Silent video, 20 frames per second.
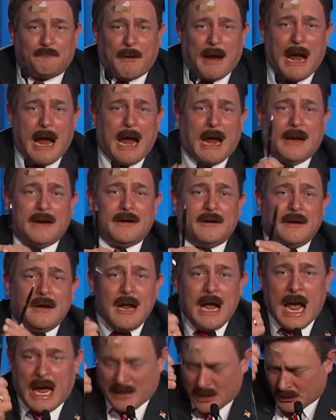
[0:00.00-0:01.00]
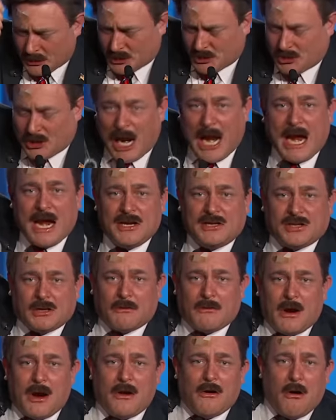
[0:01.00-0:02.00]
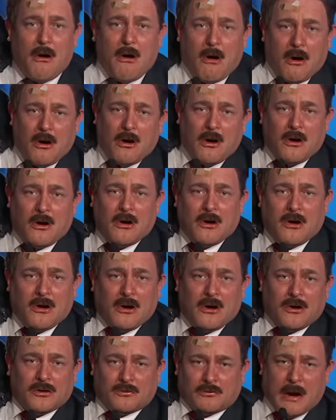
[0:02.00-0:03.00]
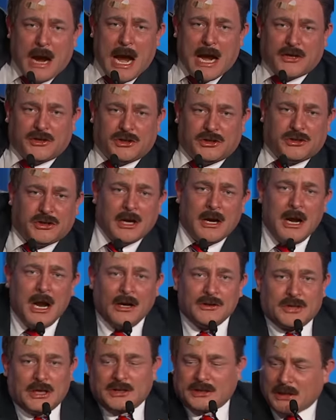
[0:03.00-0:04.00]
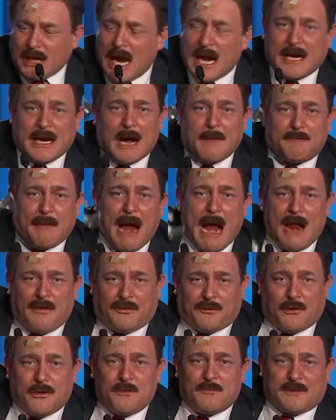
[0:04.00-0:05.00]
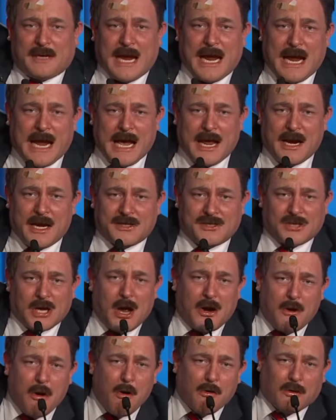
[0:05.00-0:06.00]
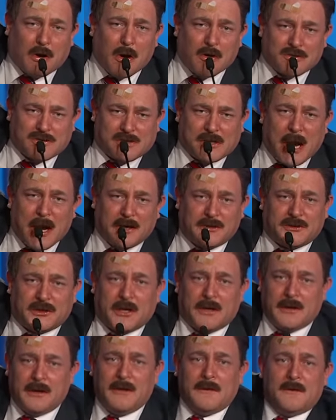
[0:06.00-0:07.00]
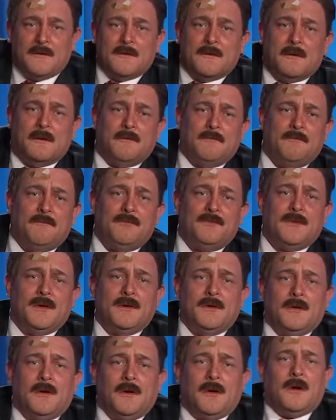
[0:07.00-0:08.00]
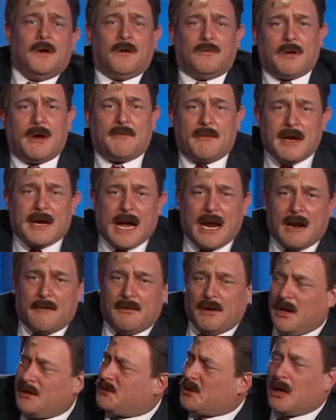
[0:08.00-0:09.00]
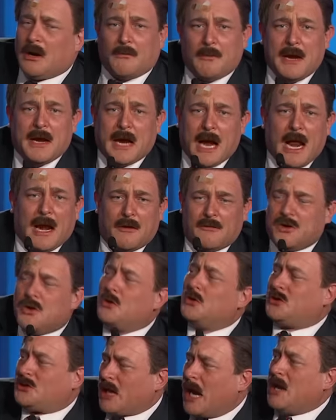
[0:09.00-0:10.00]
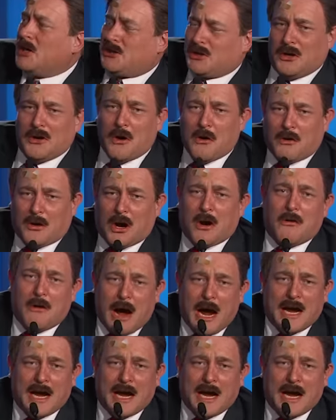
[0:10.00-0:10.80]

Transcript: pen. And it's chained to an old wrench, just like a bathroom key at a Sunoco station. Sunoco. We, we gotta, we gotta, you say Sunoco,